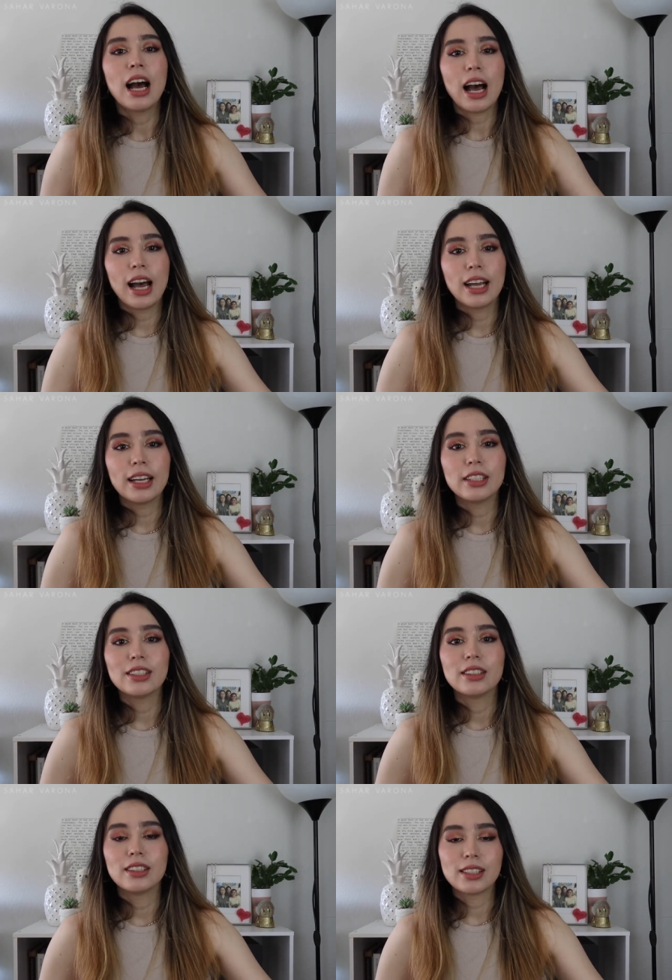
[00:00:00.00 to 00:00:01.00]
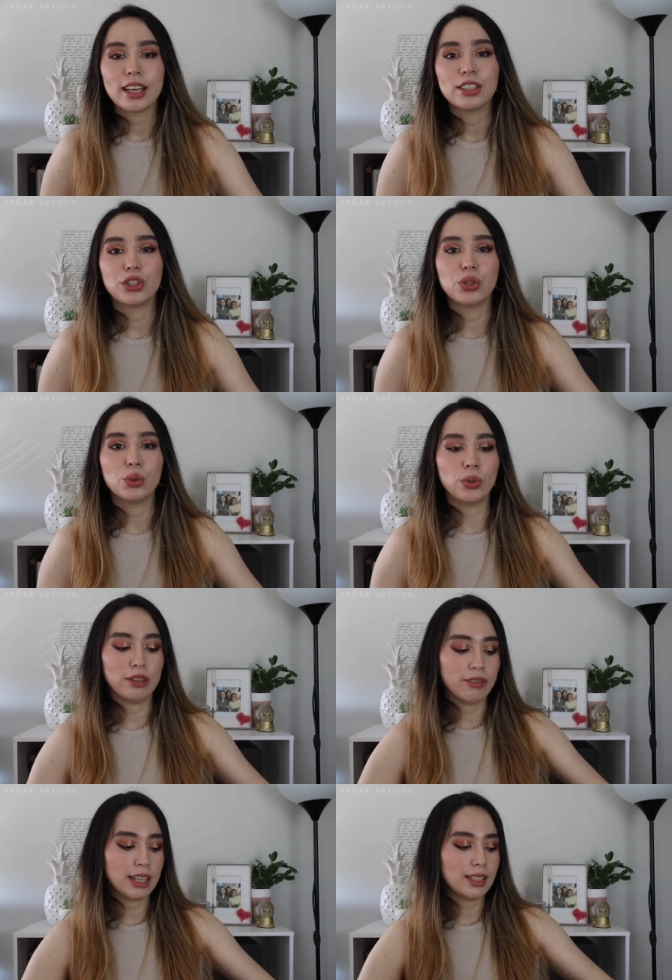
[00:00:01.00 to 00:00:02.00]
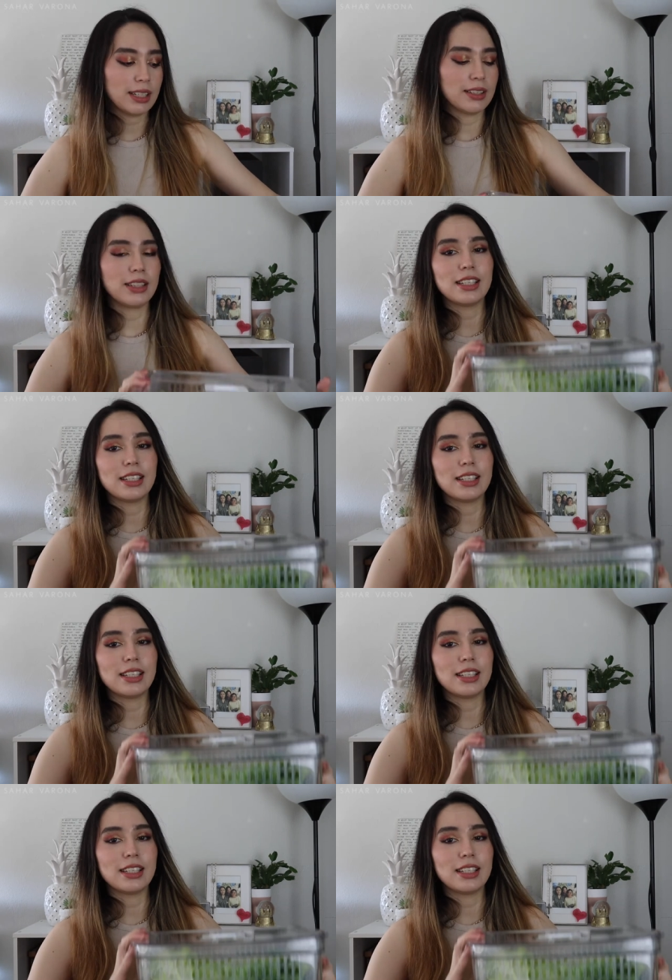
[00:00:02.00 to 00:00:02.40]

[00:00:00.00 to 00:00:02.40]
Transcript: I decided to invest in